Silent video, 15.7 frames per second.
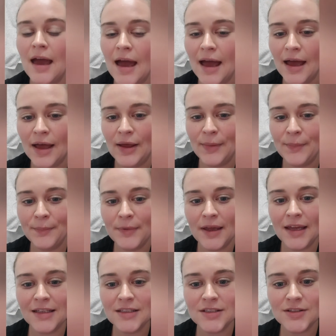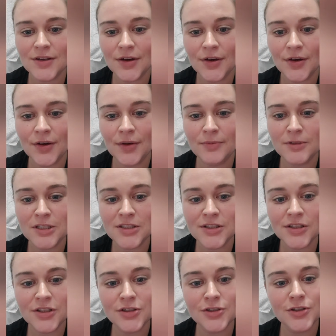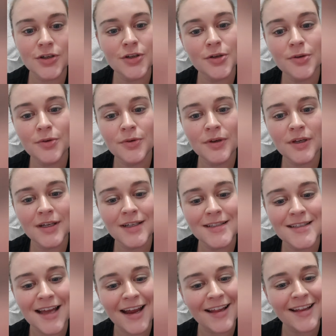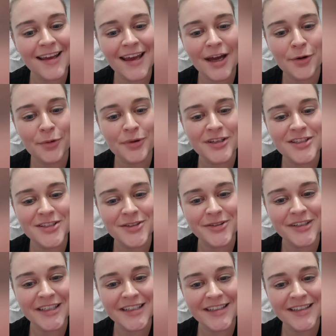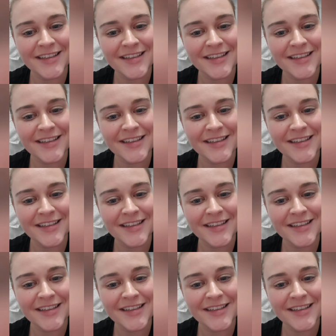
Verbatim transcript: um, so I'm just going to show you exactly how we do it.